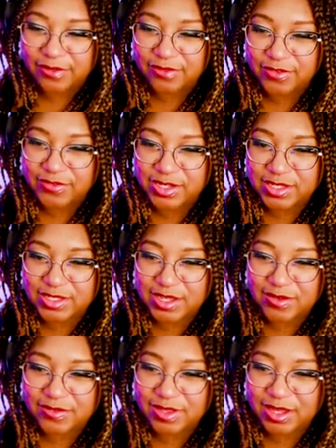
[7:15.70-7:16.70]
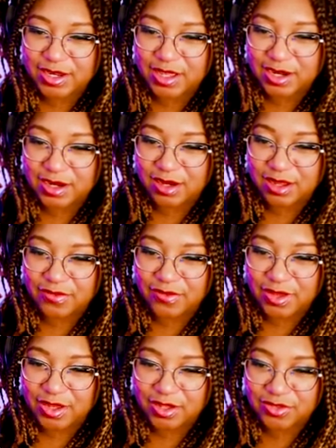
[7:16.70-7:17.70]
50 sounds like not
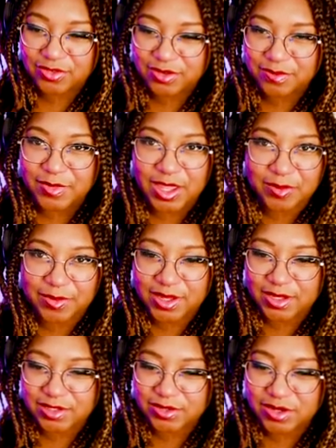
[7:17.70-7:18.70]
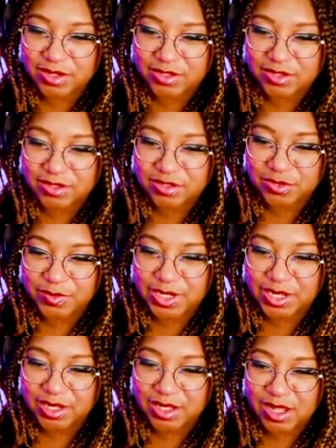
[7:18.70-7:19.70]
enough. 100, maybe. 200, too
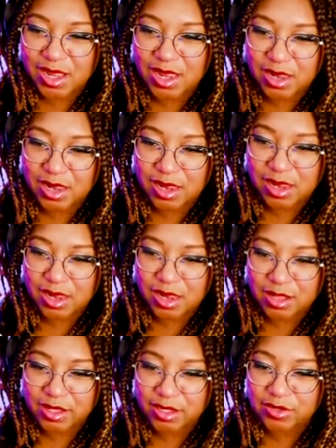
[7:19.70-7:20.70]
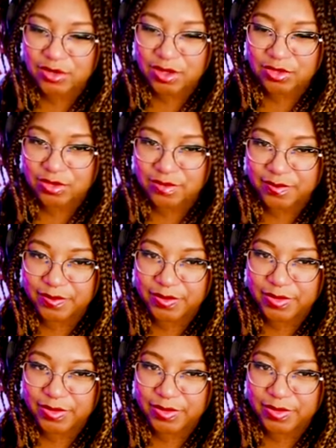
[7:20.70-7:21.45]
many? Say 200.